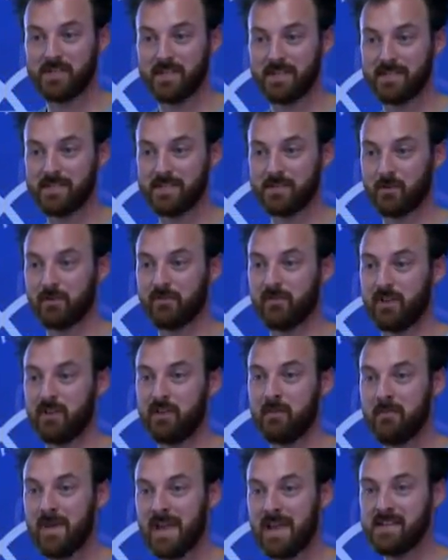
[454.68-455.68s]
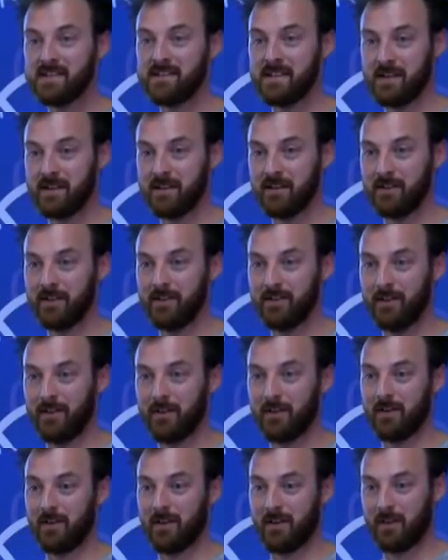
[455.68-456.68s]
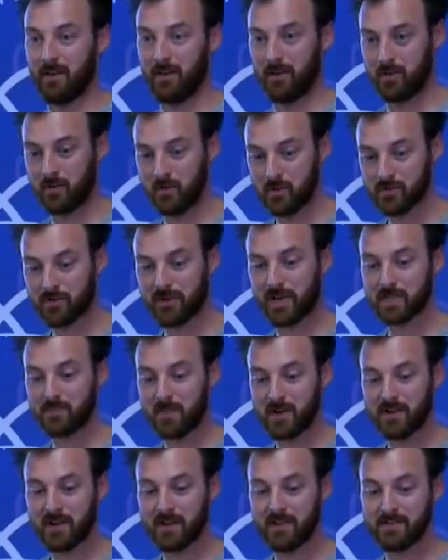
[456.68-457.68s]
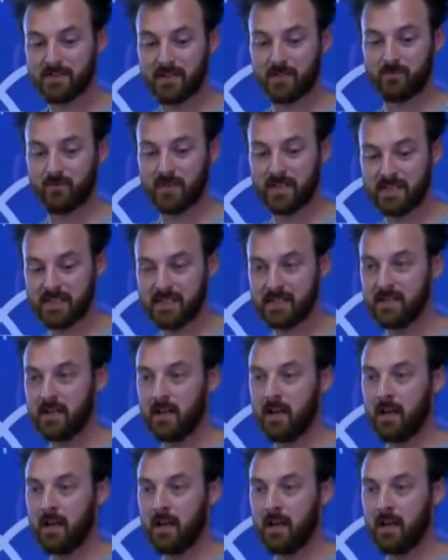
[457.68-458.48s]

is sort of an amazing user experience. It really